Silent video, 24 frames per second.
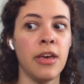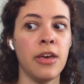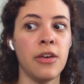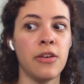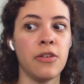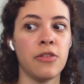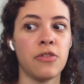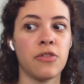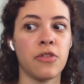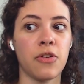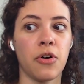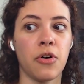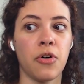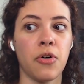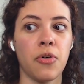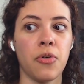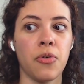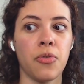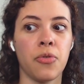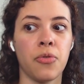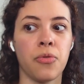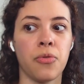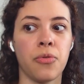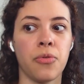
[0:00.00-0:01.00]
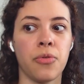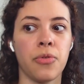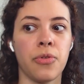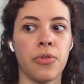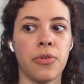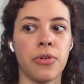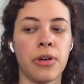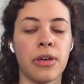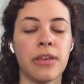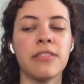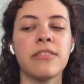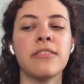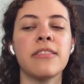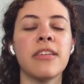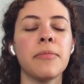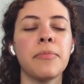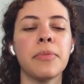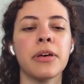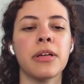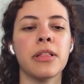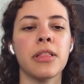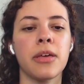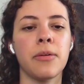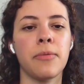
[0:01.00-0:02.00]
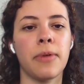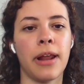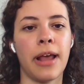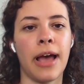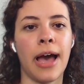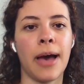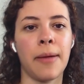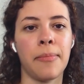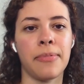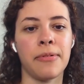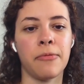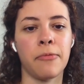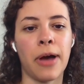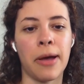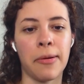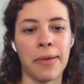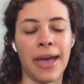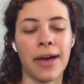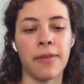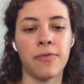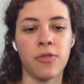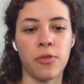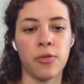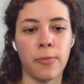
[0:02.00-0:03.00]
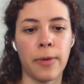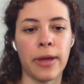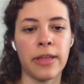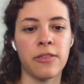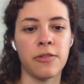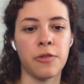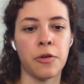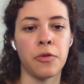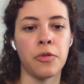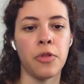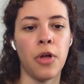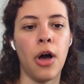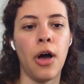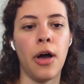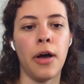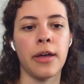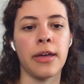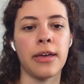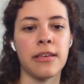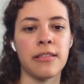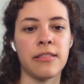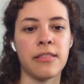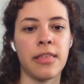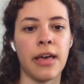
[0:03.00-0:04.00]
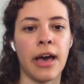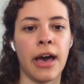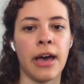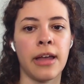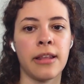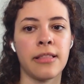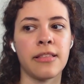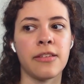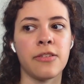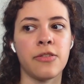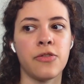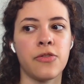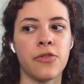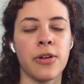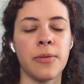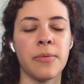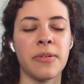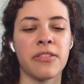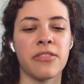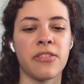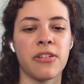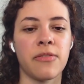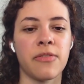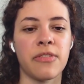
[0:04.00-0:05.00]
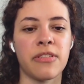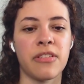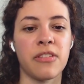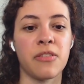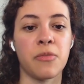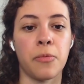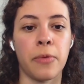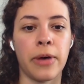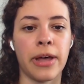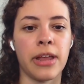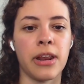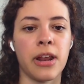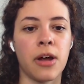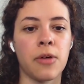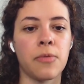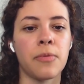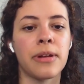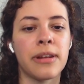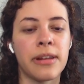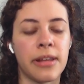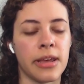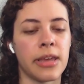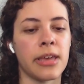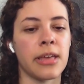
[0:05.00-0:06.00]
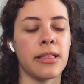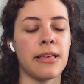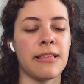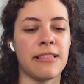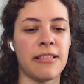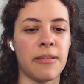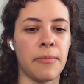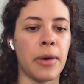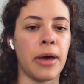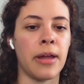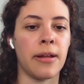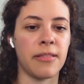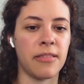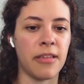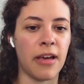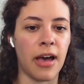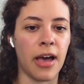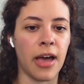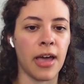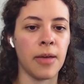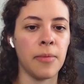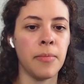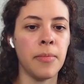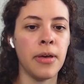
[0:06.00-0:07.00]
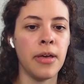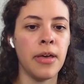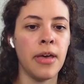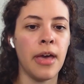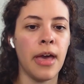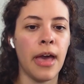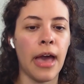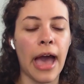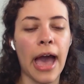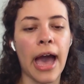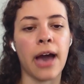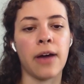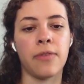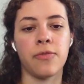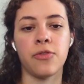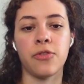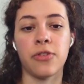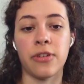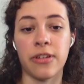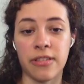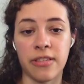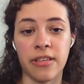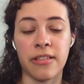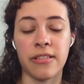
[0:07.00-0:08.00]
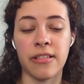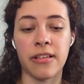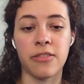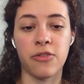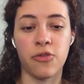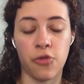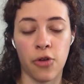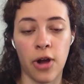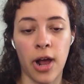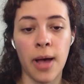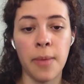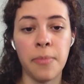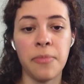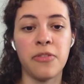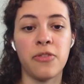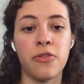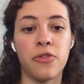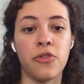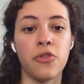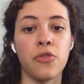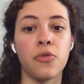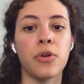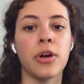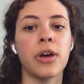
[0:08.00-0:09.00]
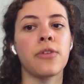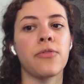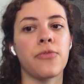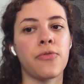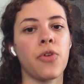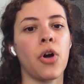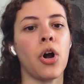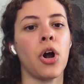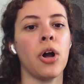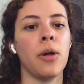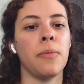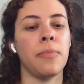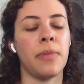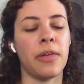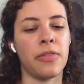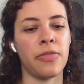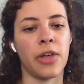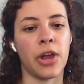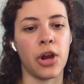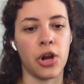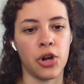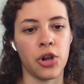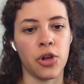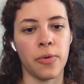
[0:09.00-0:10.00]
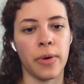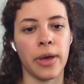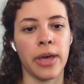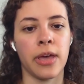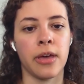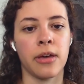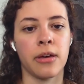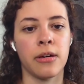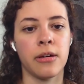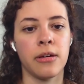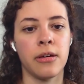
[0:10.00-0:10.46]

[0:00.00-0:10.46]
So because typically what happened why we have to wait so long is that these streaming services wait a ridiculous amount of time after a season drops to confirm that they are doing